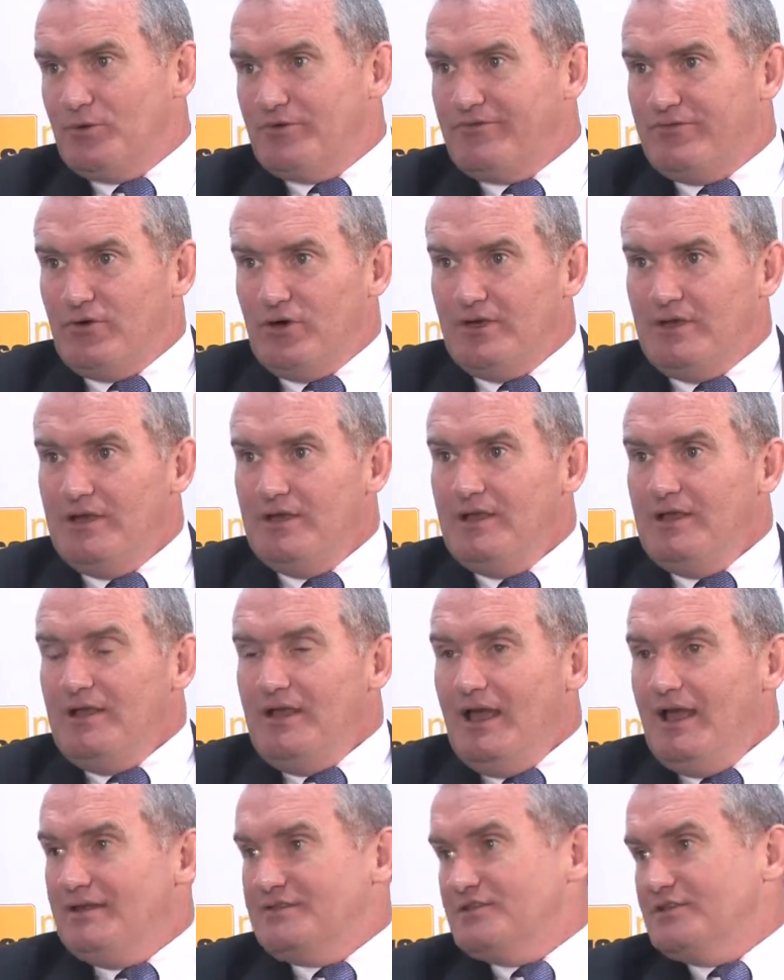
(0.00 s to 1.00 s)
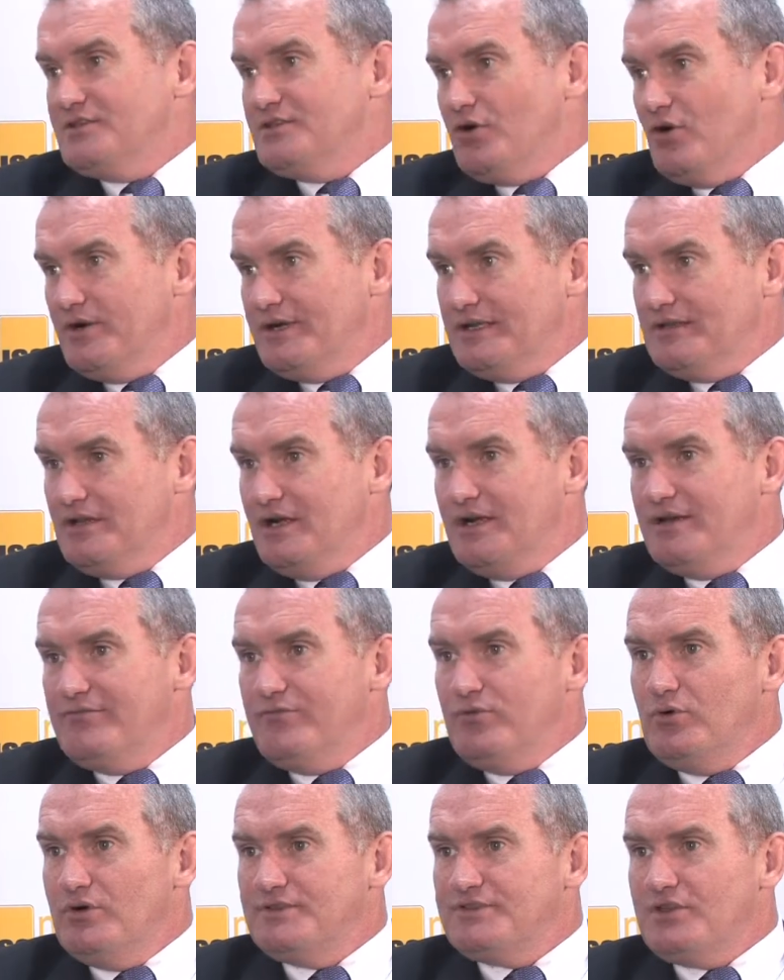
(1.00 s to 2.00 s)
per foot as a starting line
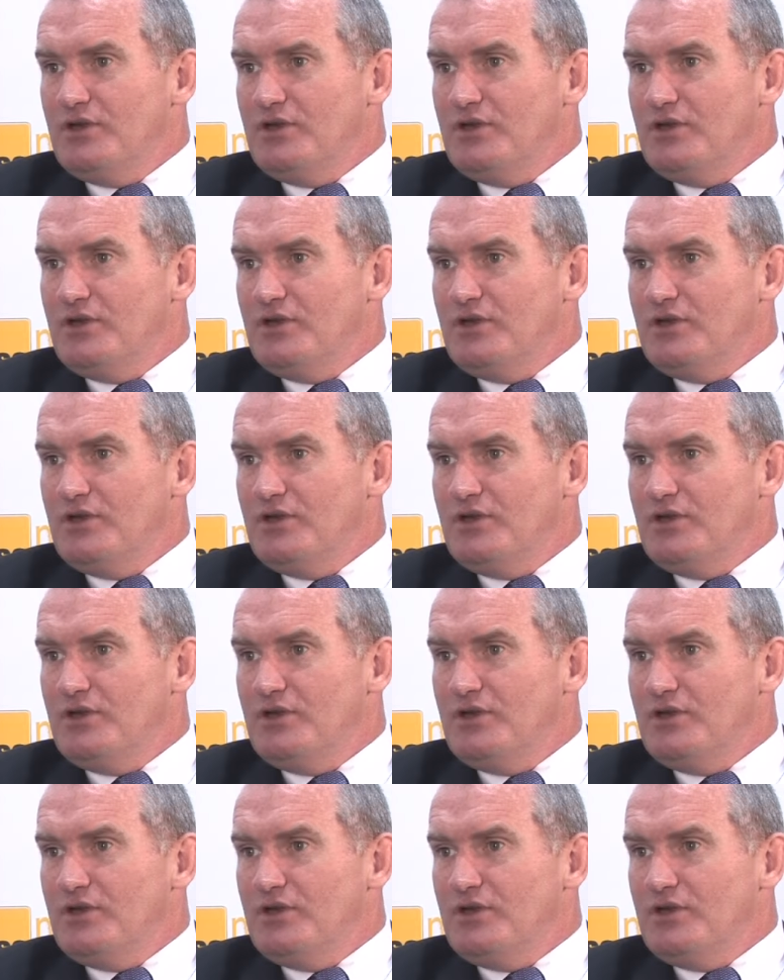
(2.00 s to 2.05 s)
for it.